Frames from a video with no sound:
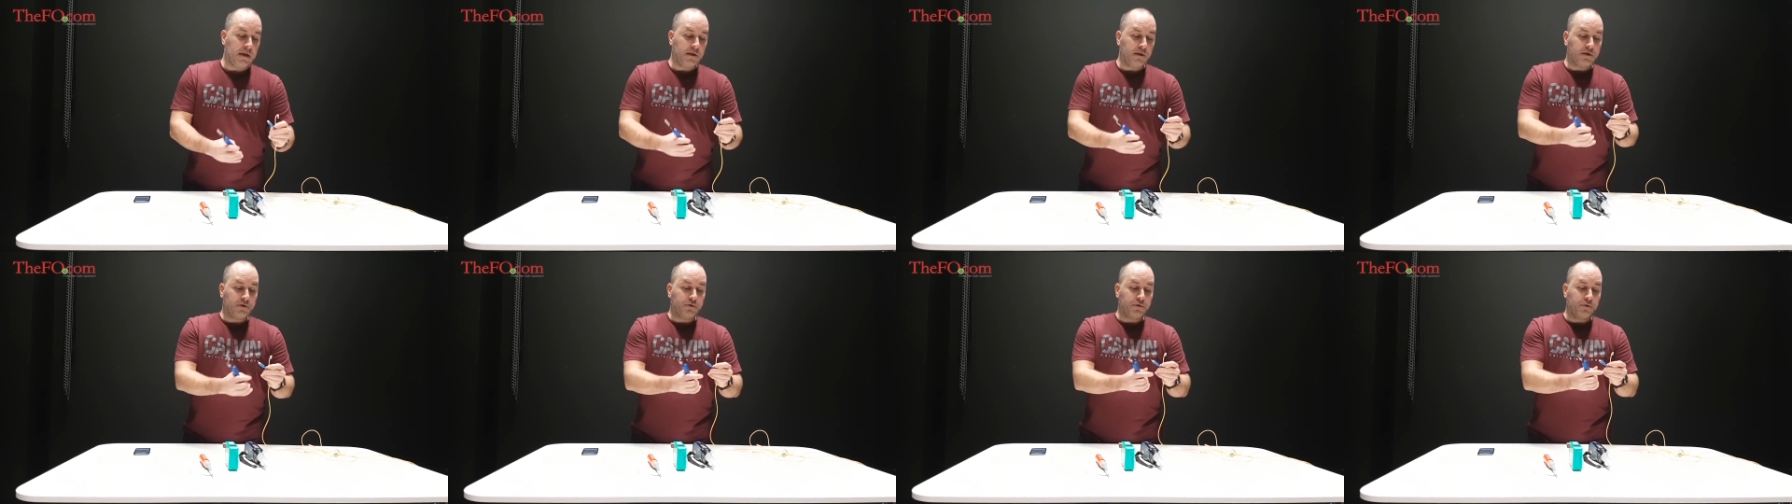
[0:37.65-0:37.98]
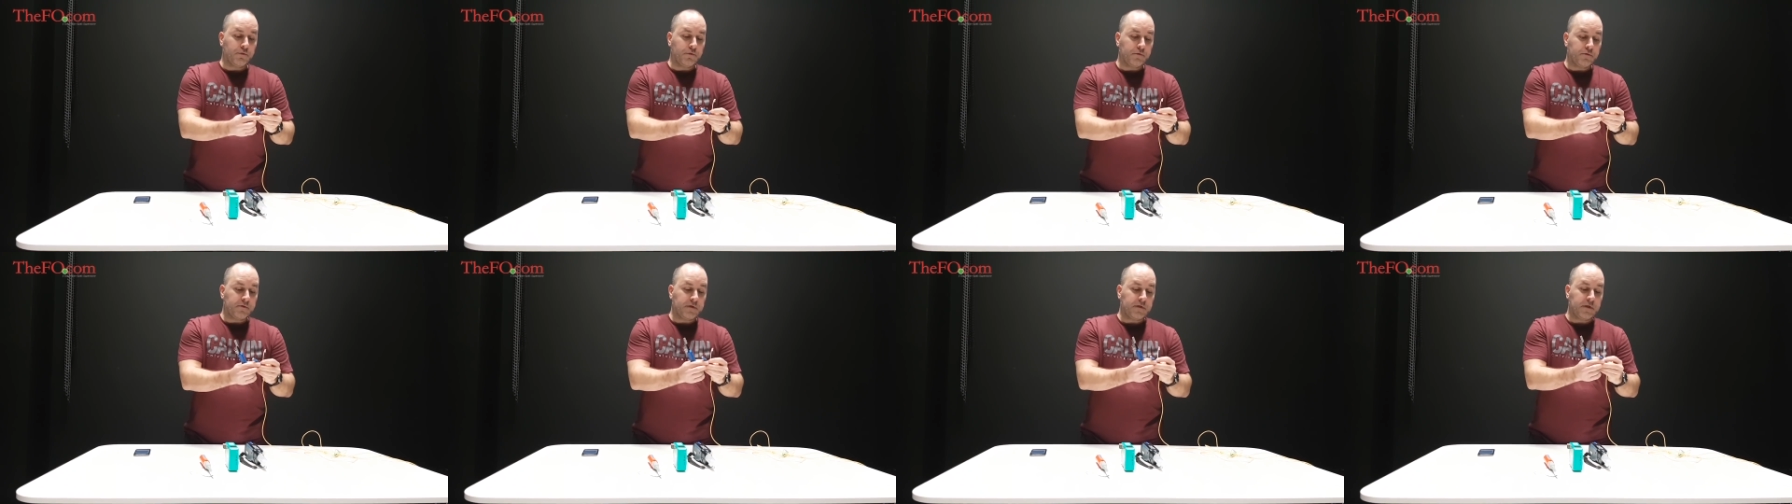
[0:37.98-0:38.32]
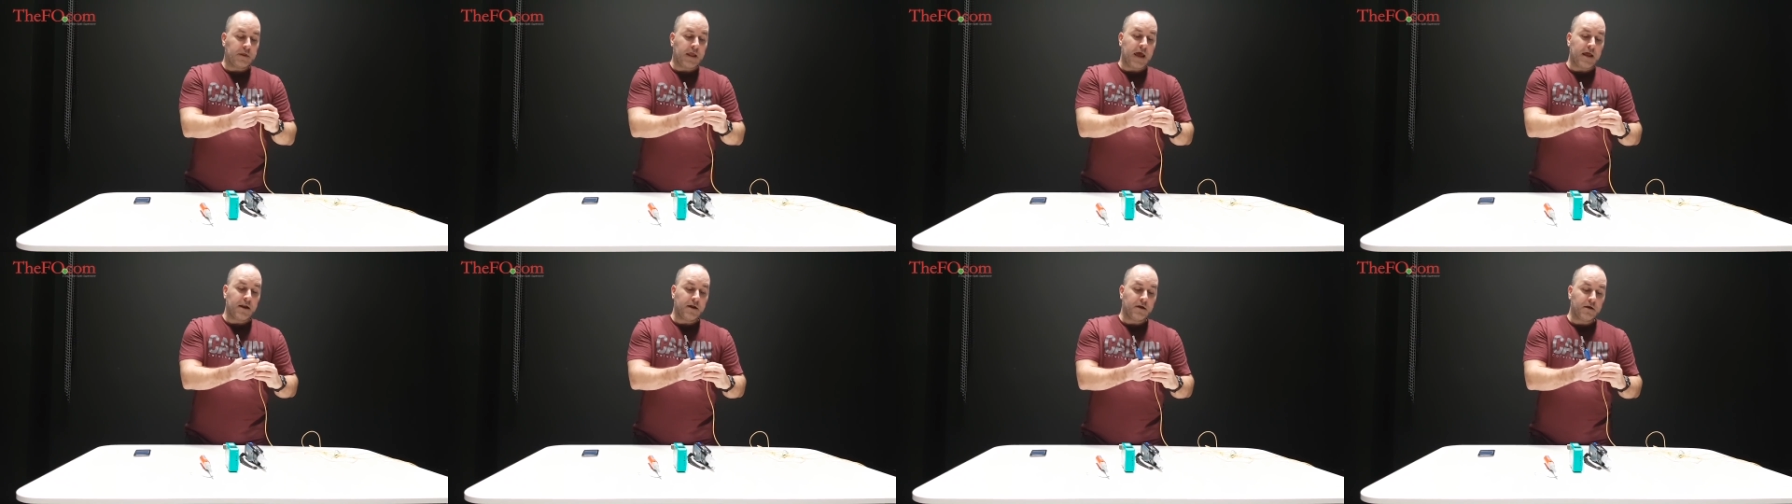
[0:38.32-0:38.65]

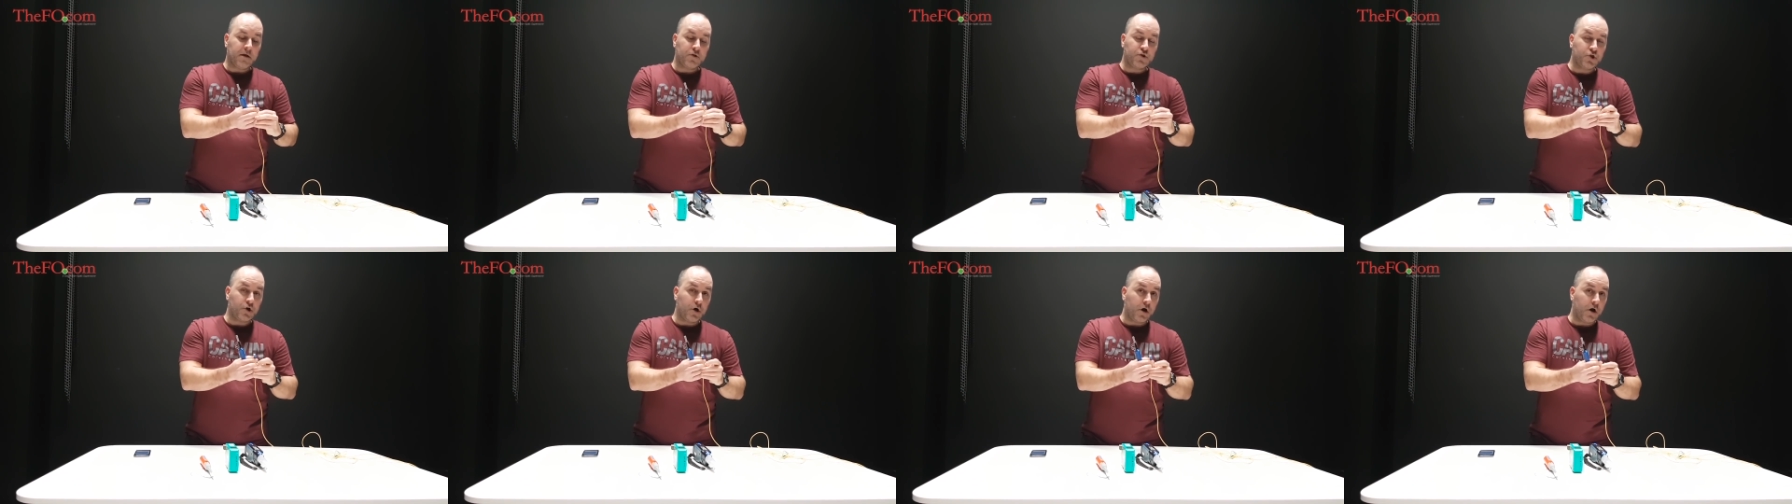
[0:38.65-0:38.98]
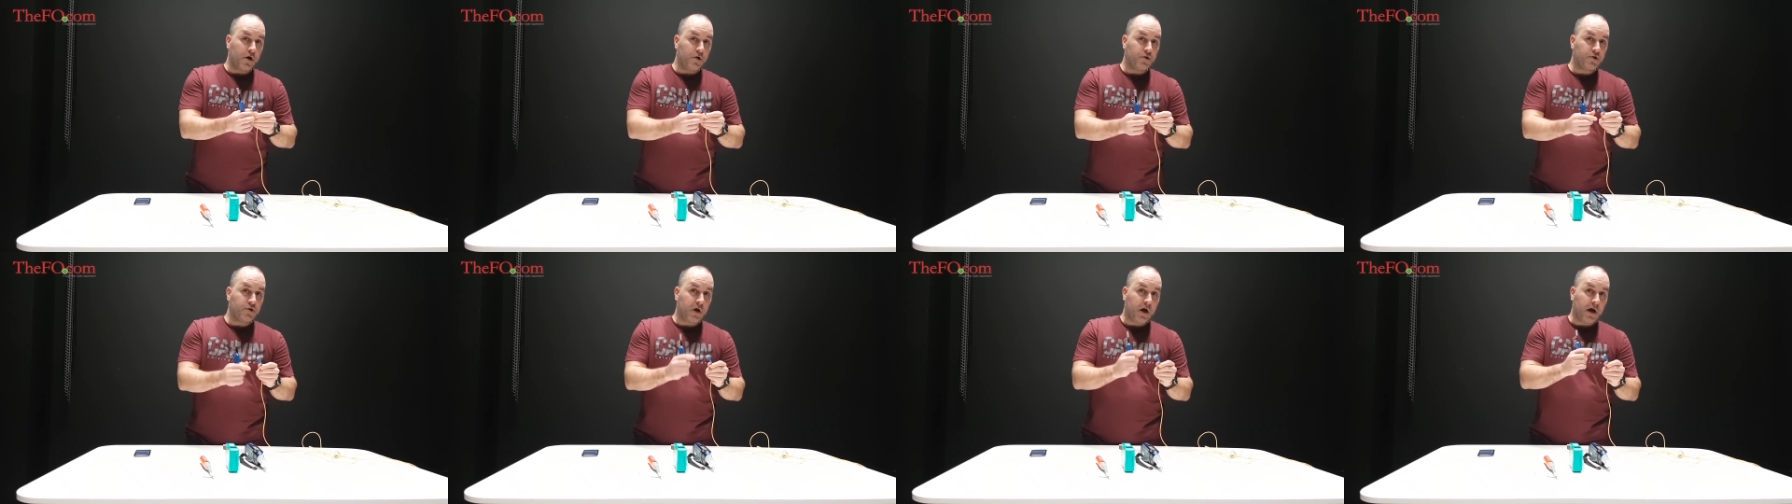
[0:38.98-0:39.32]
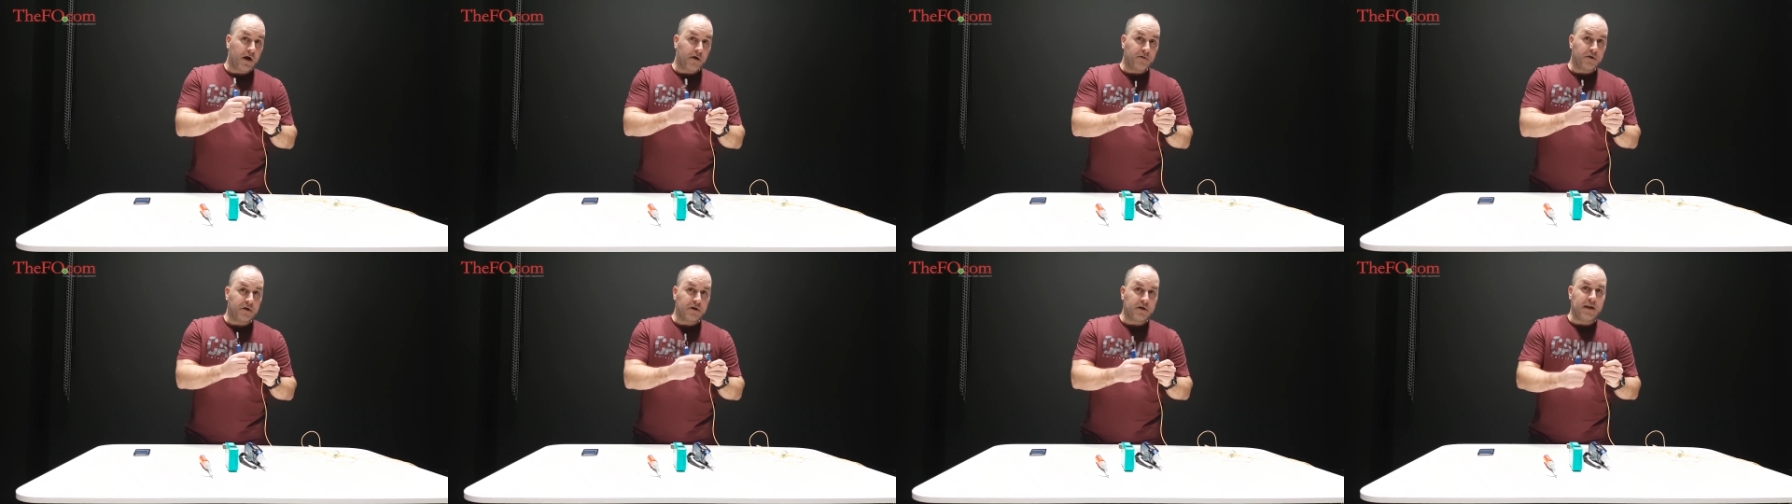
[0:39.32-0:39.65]
electrostatic charge
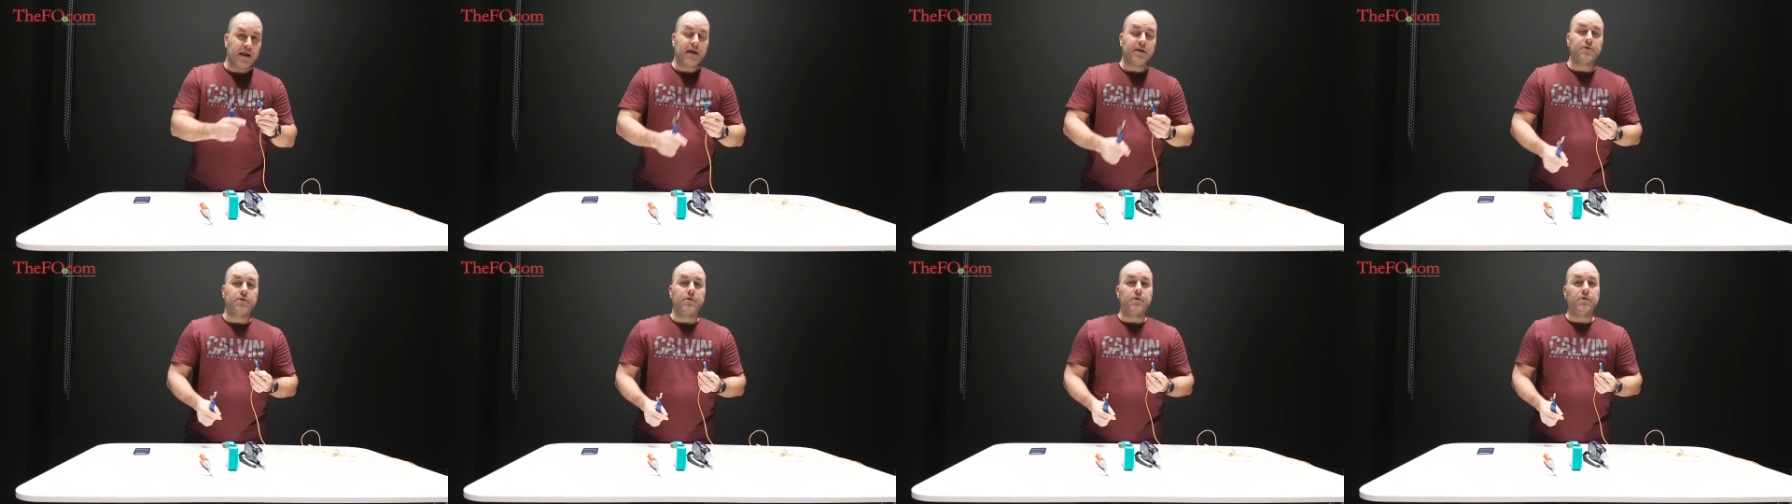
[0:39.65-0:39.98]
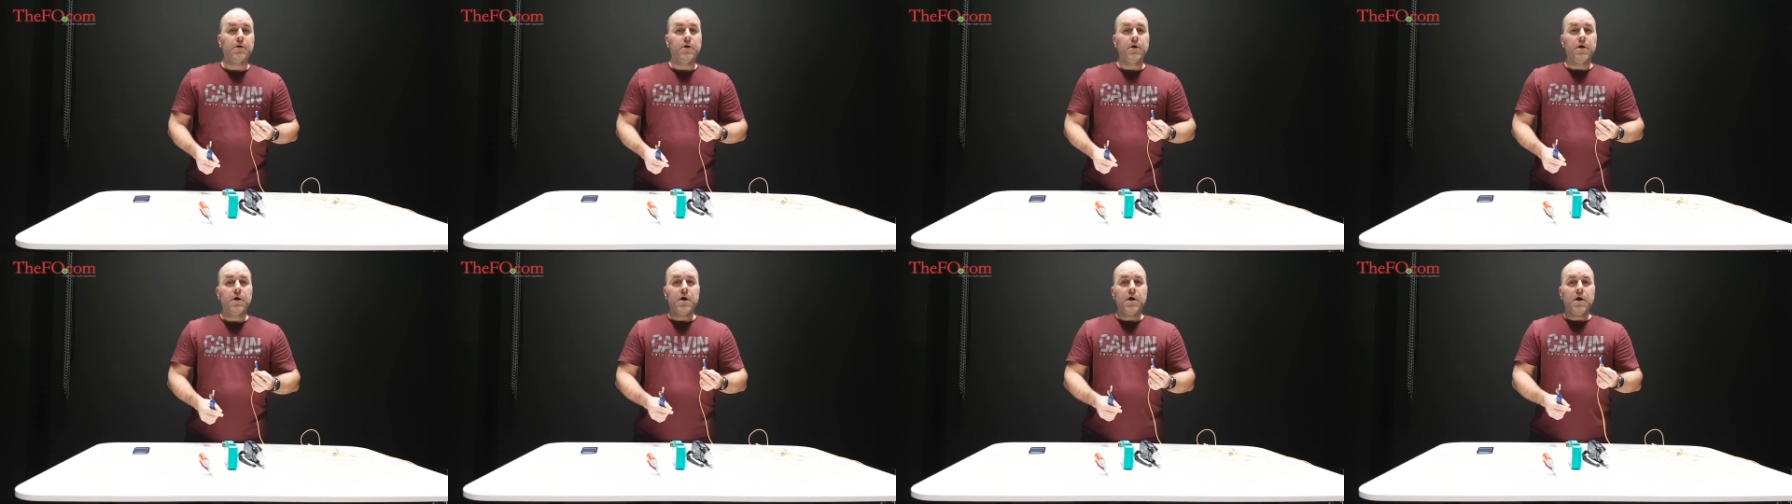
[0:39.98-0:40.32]
on the connector.